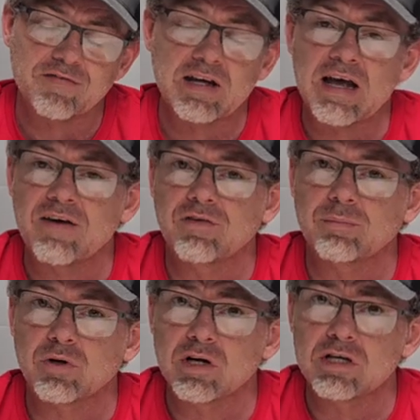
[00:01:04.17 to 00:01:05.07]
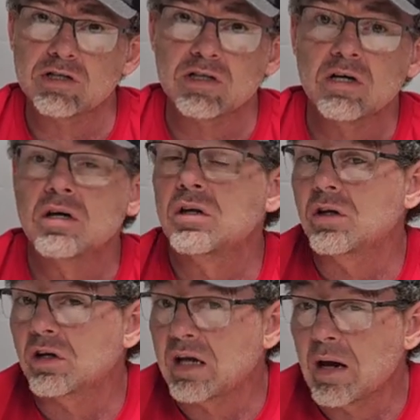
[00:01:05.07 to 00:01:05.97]
to have a brush. The
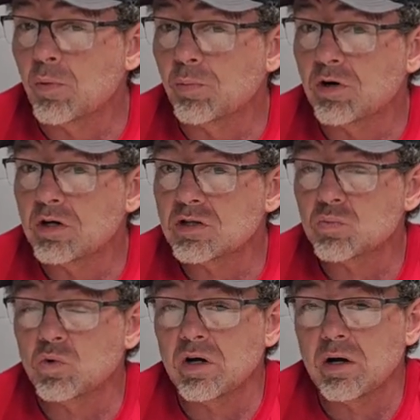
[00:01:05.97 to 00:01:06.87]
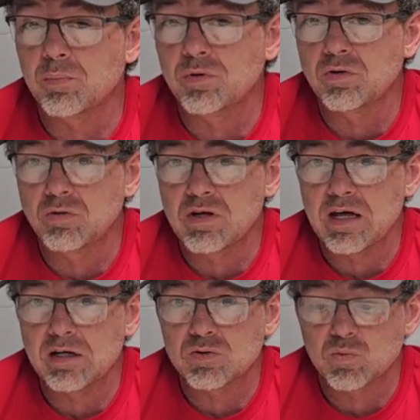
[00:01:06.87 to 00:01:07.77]
cable brush will help you do that
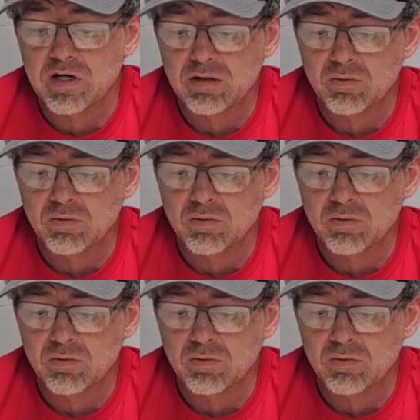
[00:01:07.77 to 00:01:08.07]
as well.